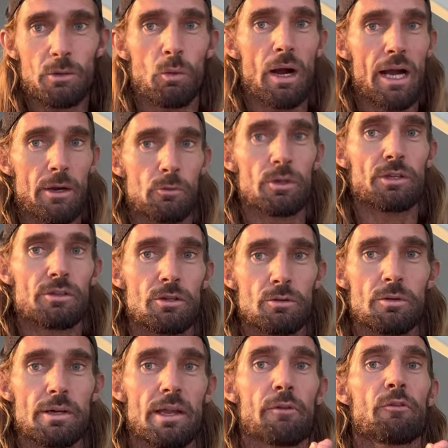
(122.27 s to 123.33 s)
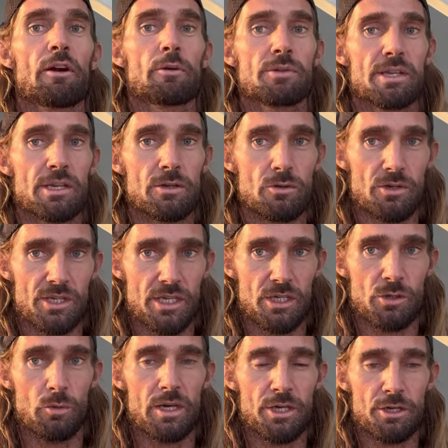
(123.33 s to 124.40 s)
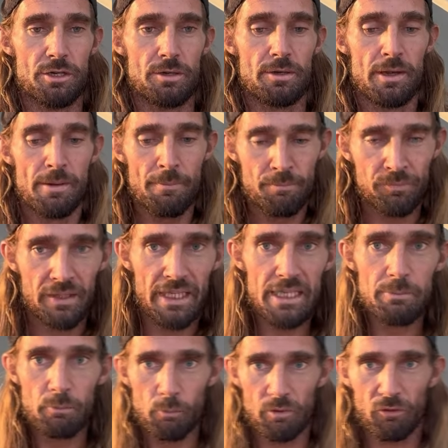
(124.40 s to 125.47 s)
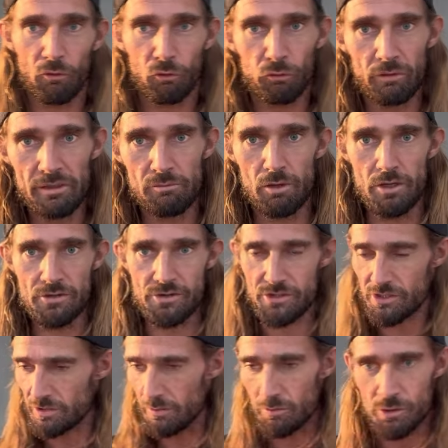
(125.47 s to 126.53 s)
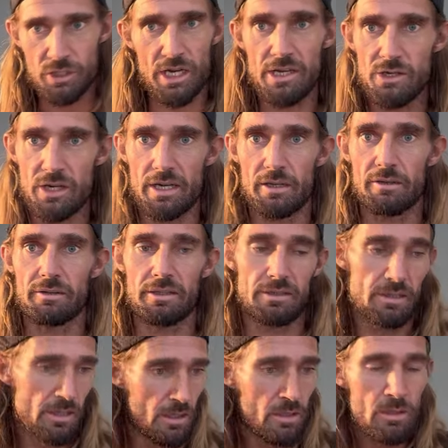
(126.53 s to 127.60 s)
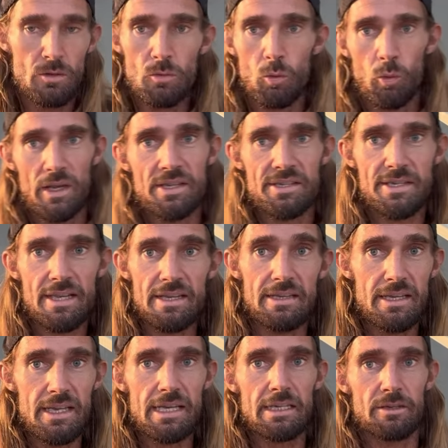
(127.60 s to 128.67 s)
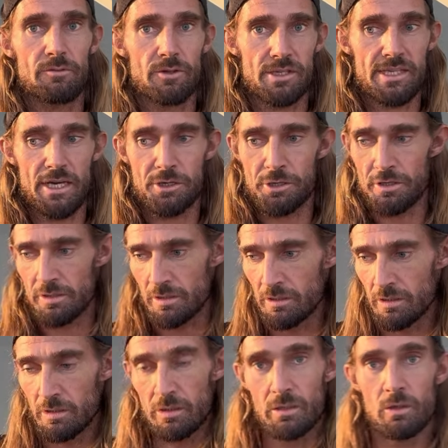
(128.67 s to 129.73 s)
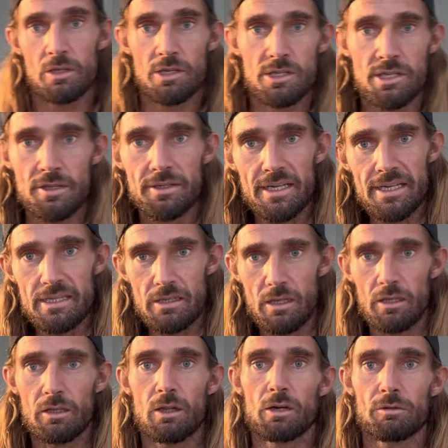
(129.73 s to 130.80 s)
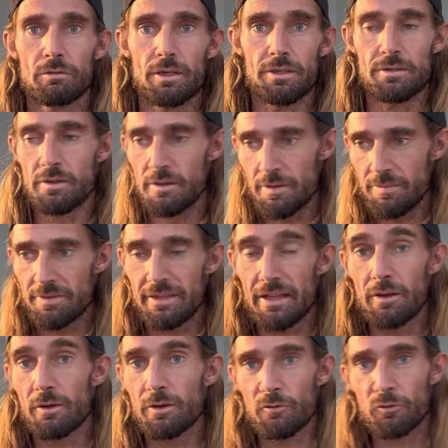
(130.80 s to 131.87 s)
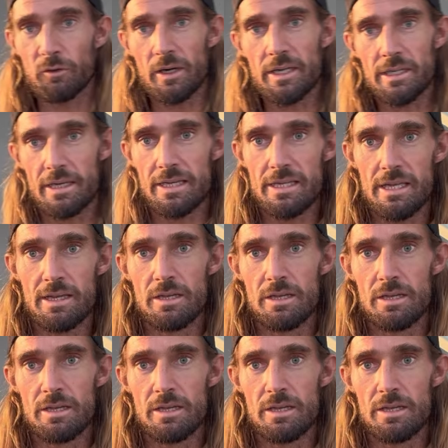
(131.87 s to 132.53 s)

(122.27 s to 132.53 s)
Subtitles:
what I would do if I was in your situation. Keep with the 3 runs, so don't change anything. Wednesday, interval session. Sunday, long run. And then on the Friday,